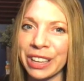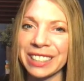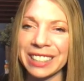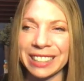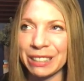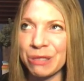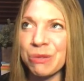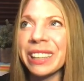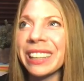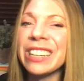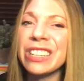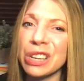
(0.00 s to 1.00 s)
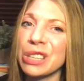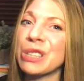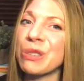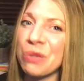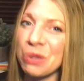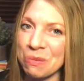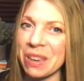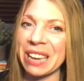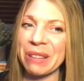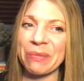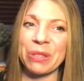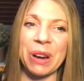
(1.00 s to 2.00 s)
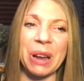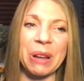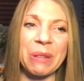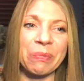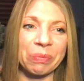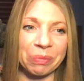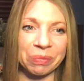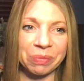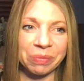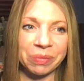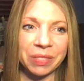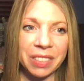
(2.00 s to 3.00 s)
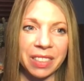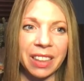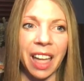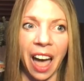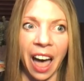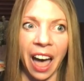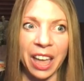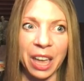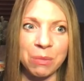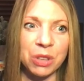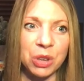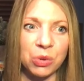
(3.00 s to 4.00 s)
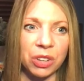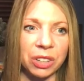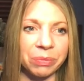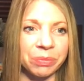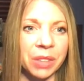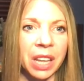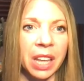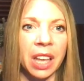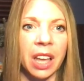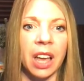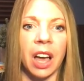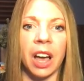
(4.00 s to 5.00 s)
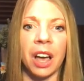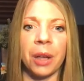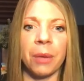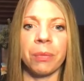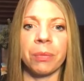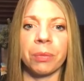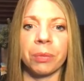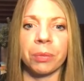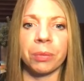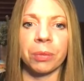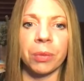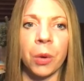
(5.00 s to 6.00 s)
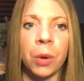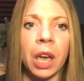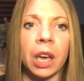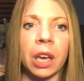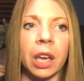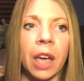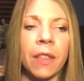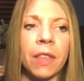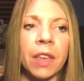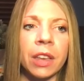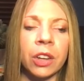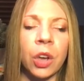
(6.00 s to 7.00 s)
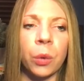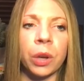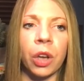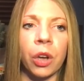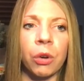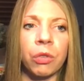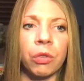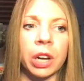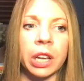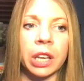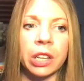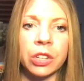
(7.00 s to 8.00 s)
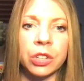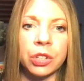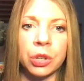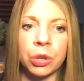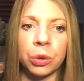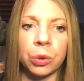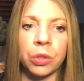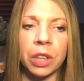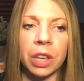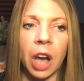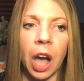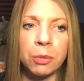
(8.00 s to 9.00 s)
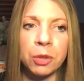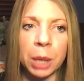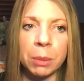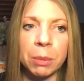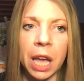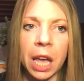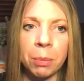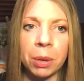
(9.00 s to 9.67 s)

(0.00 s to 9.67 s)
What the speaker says: This is really just for me, right? I am the user. Okay, and then going over into the object map,